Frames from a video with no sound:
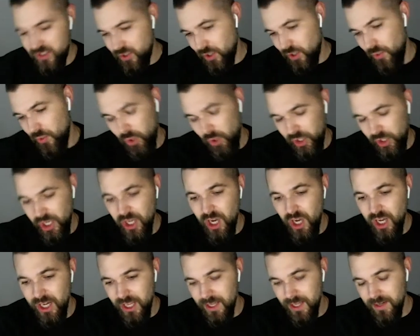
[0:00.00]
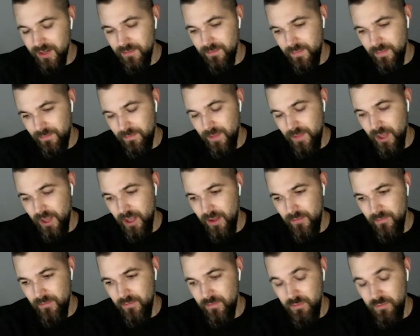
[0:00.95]
I started working on it
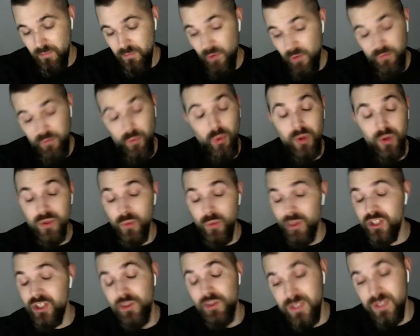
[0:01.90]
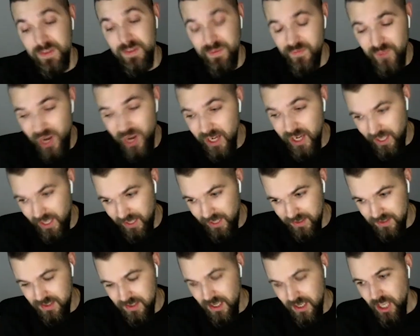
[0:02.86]
before The Witch was even
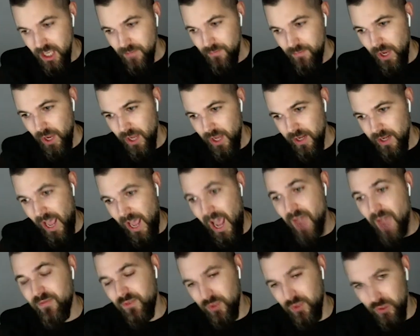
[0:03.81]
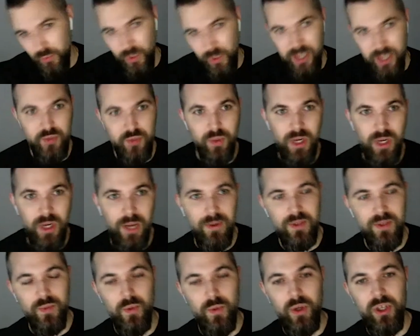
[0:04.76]
financed. But after The Witch, when I
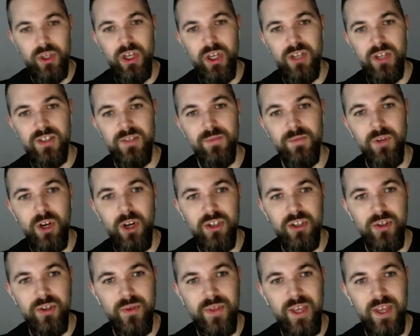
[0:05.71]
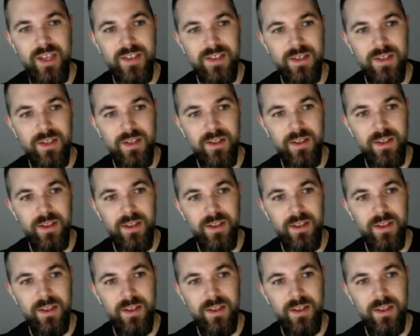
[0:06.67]
was working on some larger things,